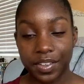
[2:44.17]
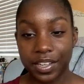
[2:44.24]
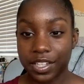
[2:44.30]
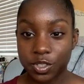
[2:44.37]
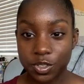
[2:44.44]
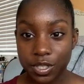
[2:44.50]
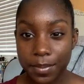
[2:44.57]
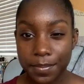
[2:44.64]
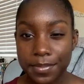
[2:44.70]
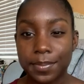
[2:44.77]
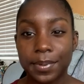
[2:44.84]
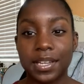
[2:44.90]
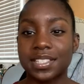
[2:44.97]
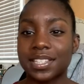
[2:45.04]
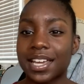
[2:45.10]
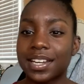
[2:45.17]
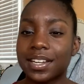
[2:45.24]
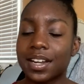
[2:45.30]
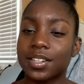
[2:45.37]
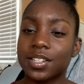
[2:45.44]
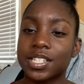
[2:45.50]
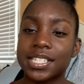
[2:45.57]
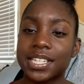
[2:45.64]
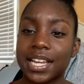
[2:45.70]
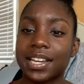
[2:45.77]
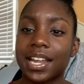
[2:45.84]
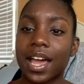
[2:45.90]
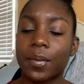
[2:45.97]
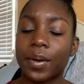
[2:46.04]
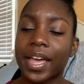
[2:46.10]
getting trims because I didn't understand
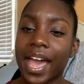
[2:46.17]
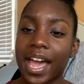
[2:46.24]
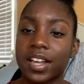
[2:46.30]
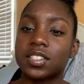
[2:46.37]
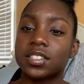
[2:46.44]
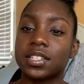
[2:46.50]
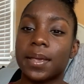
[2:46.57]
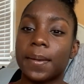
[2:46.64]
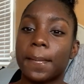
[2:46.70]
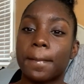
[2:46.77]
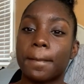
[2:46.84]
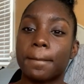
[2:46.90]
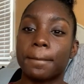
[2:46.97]
how it actually